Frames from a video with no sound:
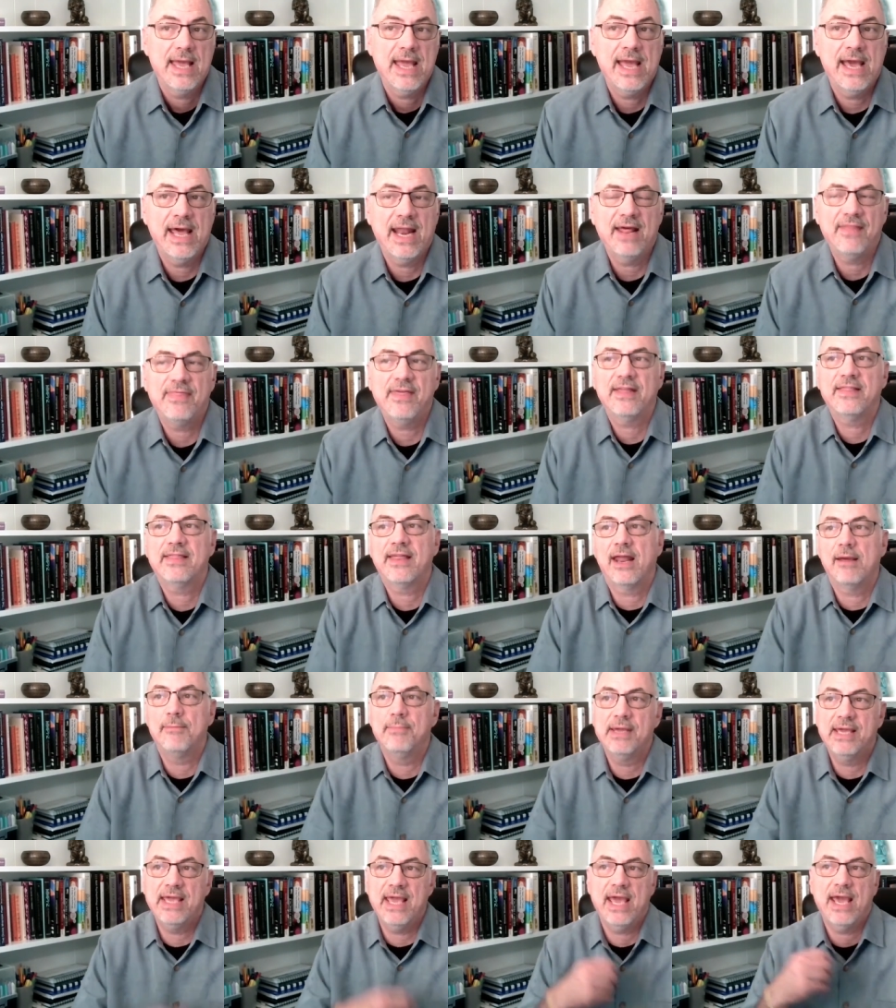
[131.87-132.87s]
And I think that I
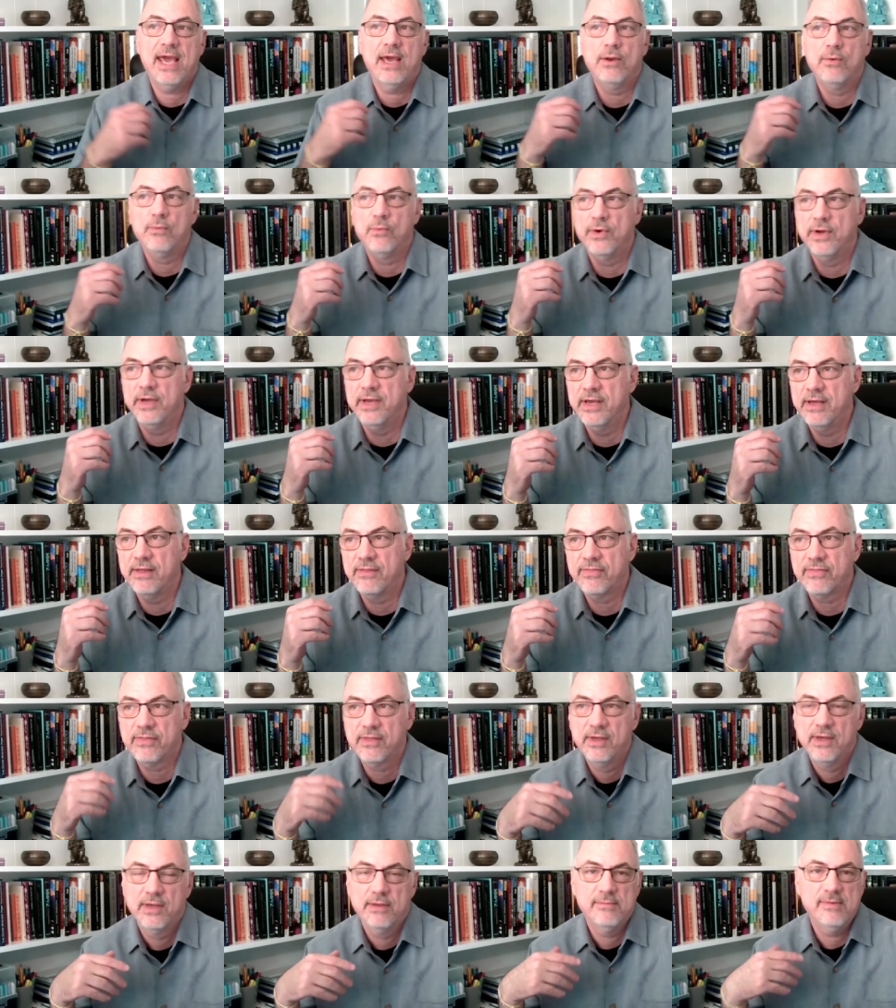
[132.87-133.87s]
began
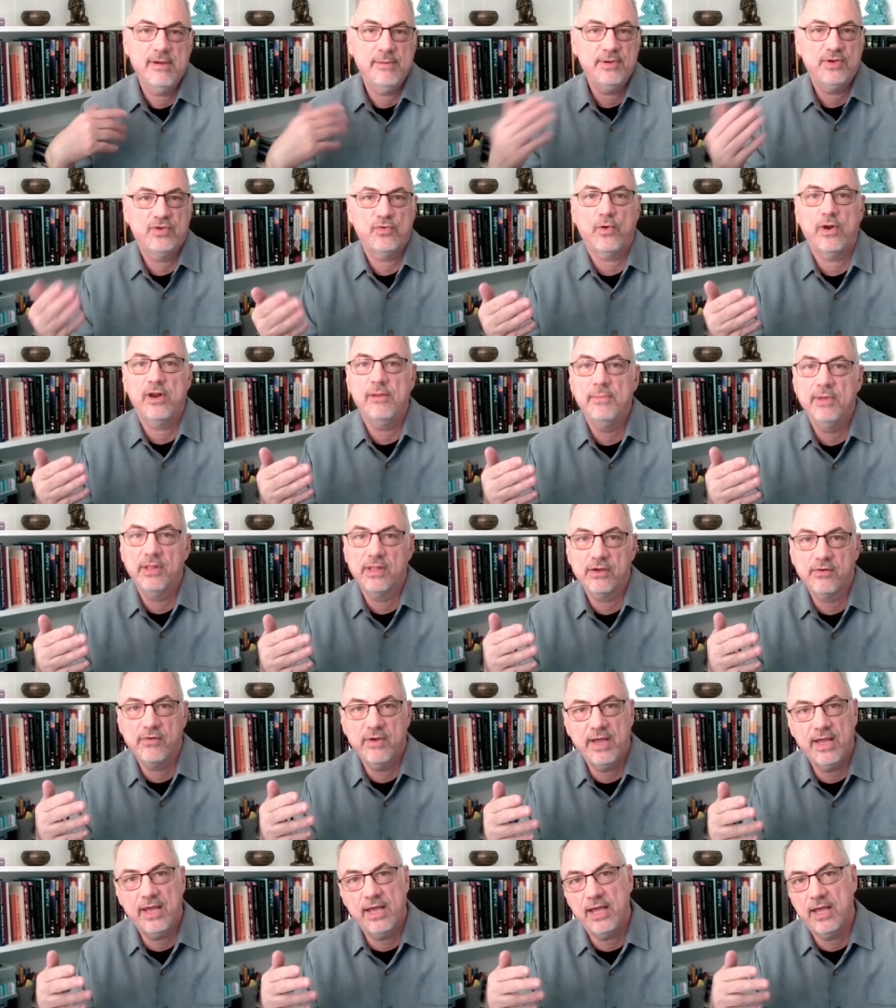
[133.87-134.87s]
with maybe 20
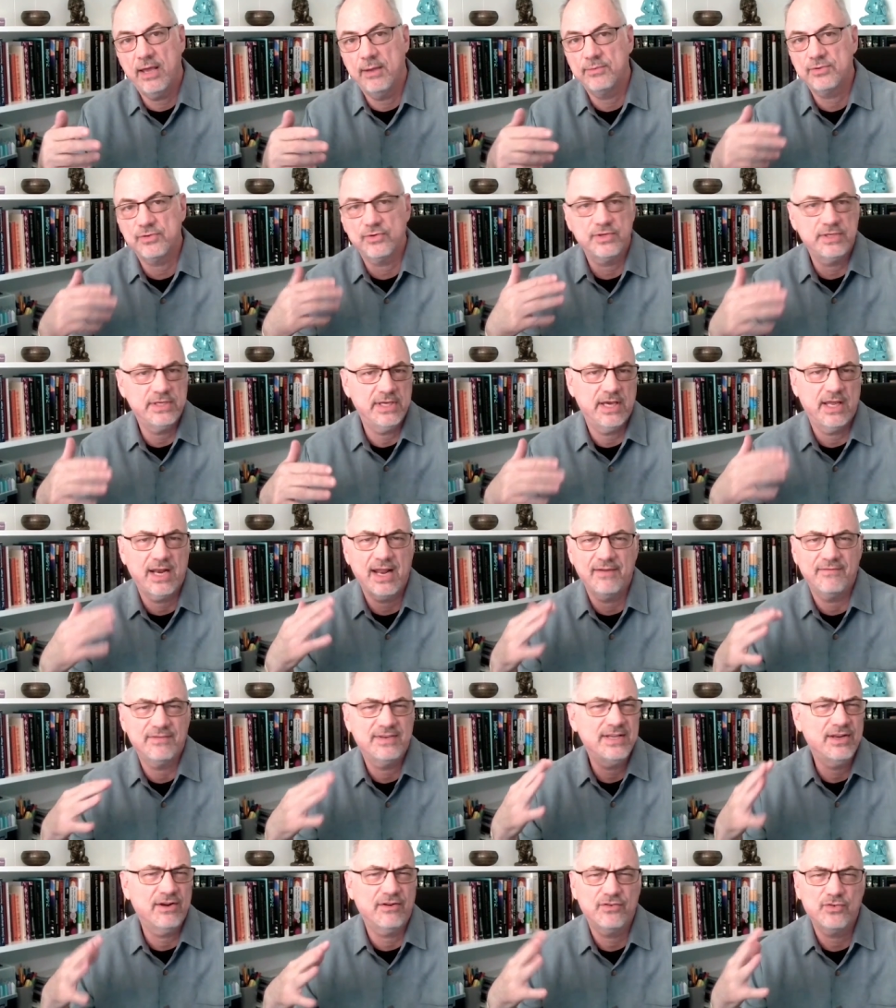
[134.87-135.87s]
milligrams or 10, uh,
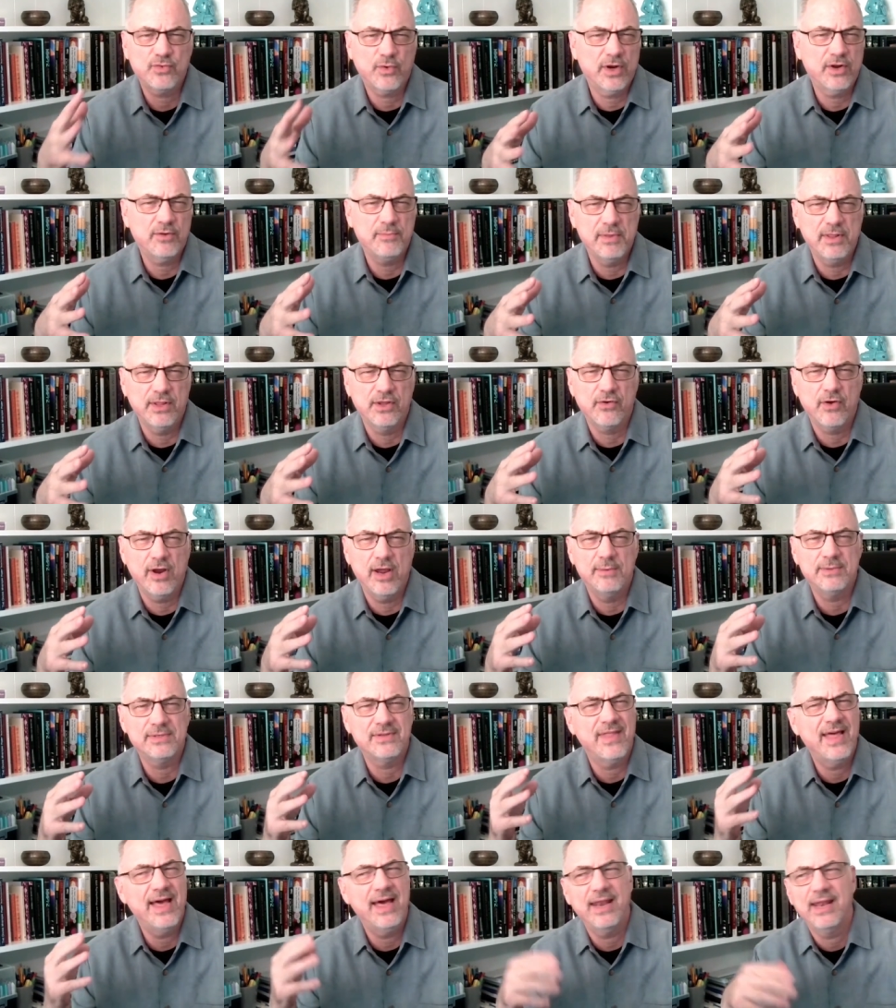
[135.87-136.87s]
10 or 20 milligrams,
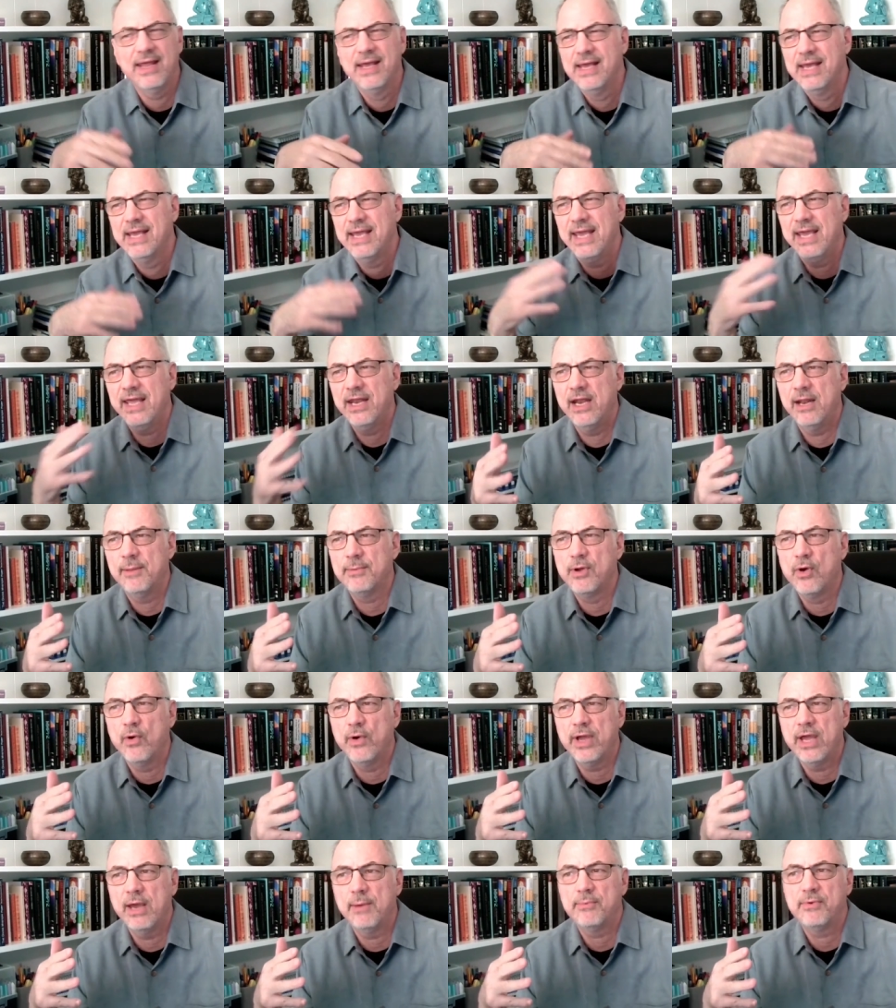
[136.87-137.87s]
and that ended up
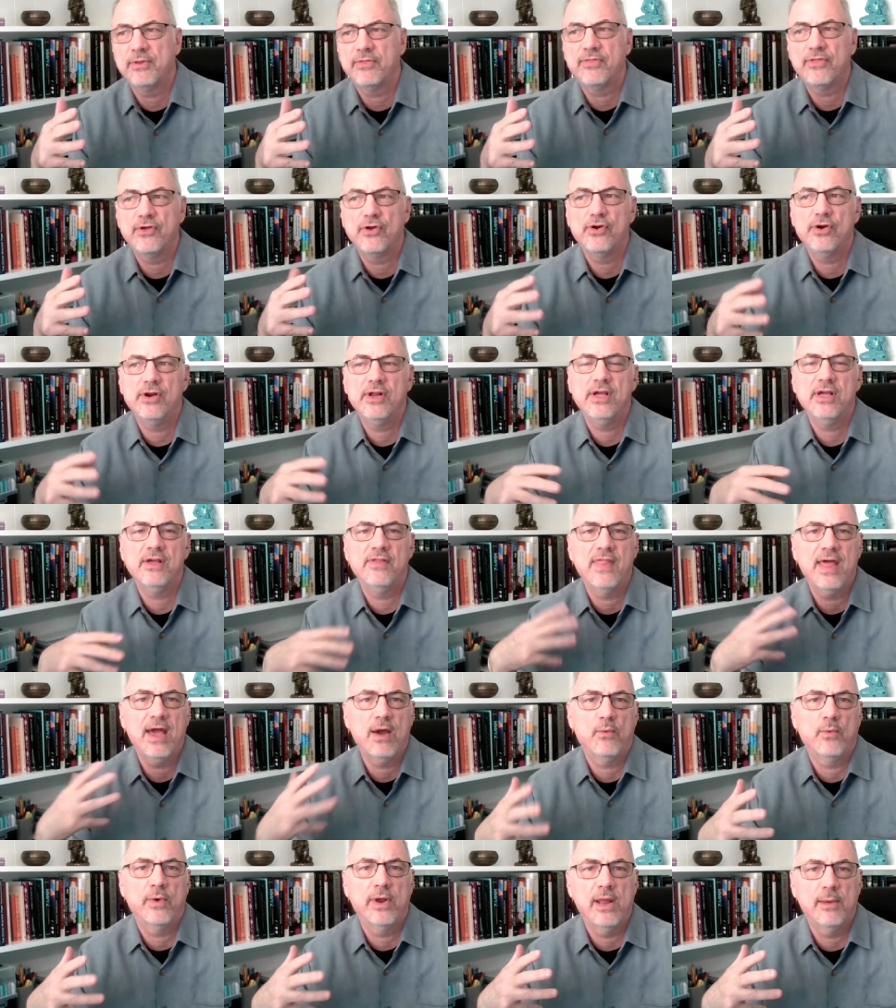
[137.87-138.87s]
going up to 30, and
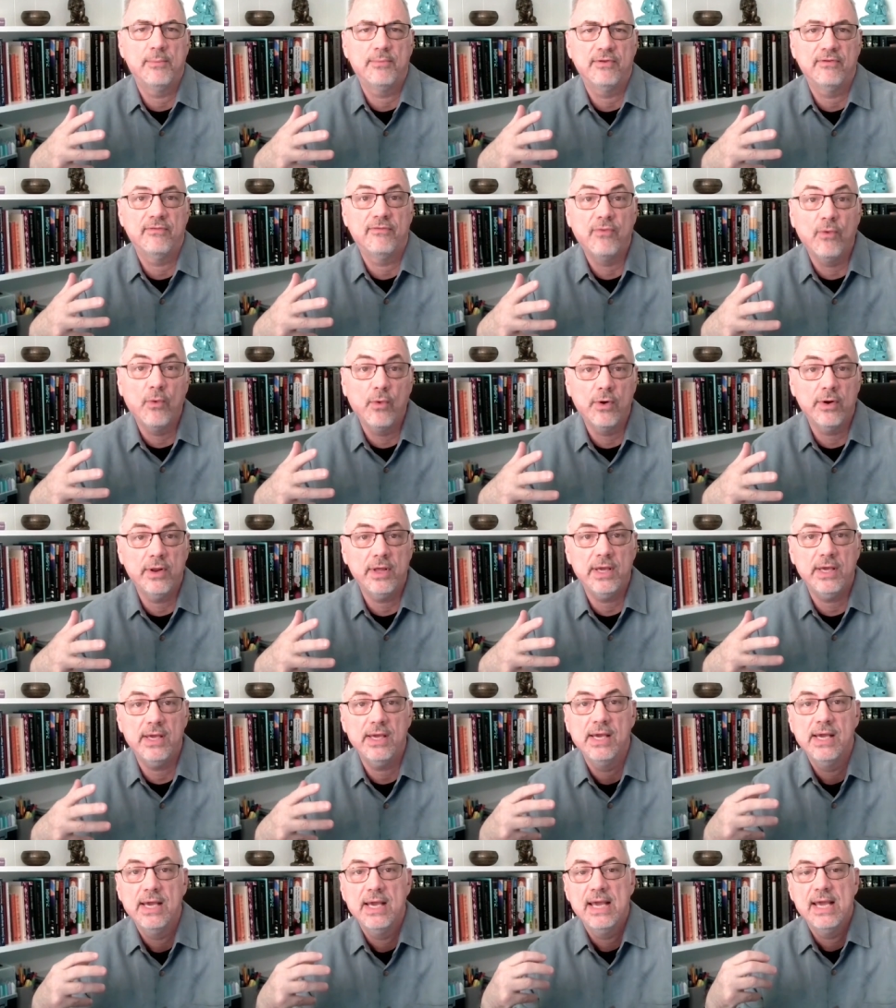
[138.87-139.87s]
that went up to
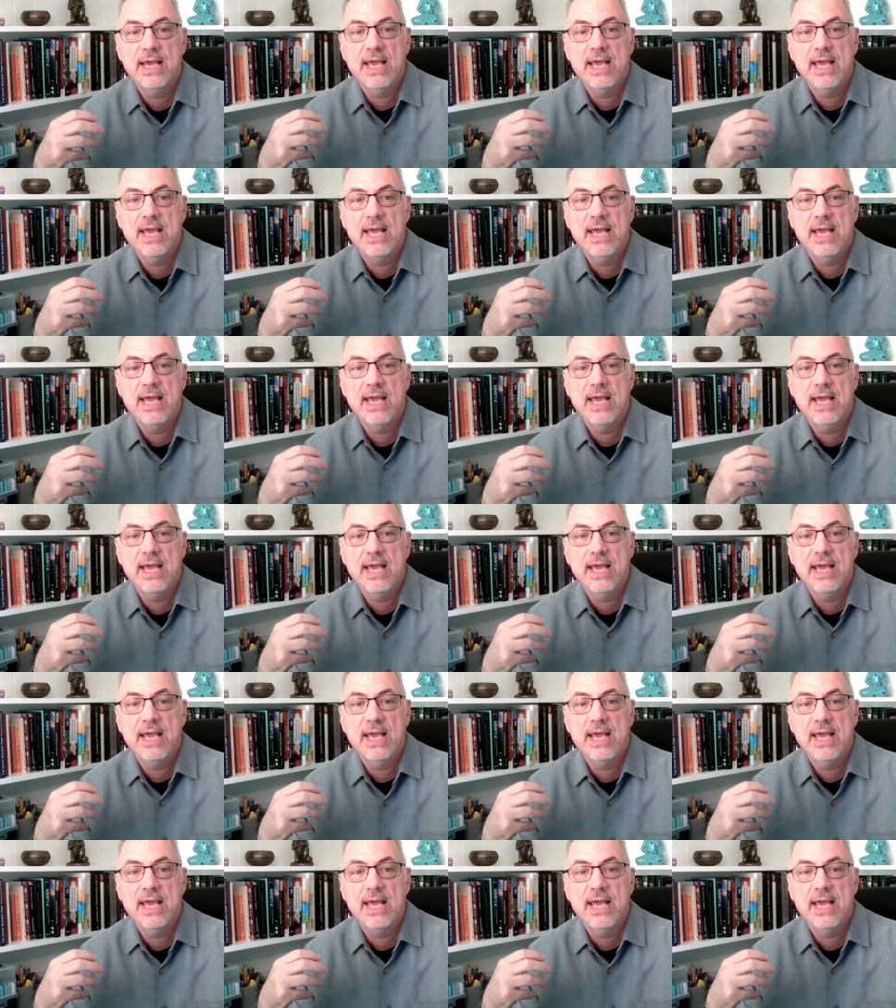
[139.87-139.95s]
40.